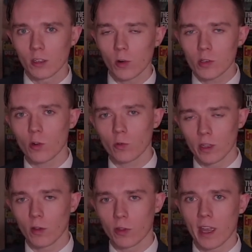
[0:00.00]
Toys are a
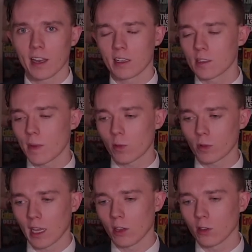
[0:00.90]
real thing. It doesn't matter what
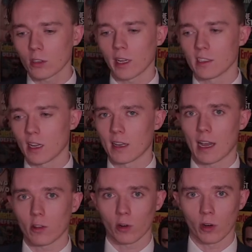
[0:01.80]
they look like, it's
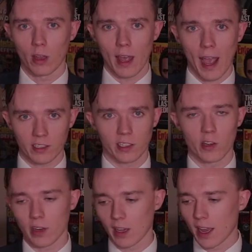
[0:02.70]
how they're
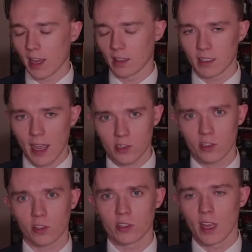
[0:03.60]
executed, and the
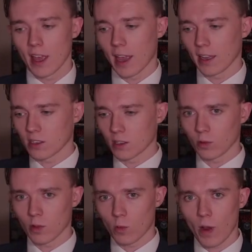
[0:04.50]
textures, and
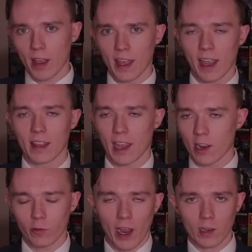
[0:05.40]
the way they
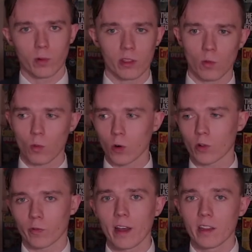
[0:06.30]
interact with the
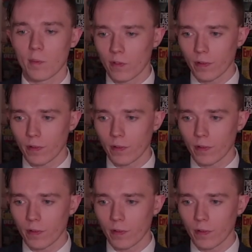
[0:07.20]
world around them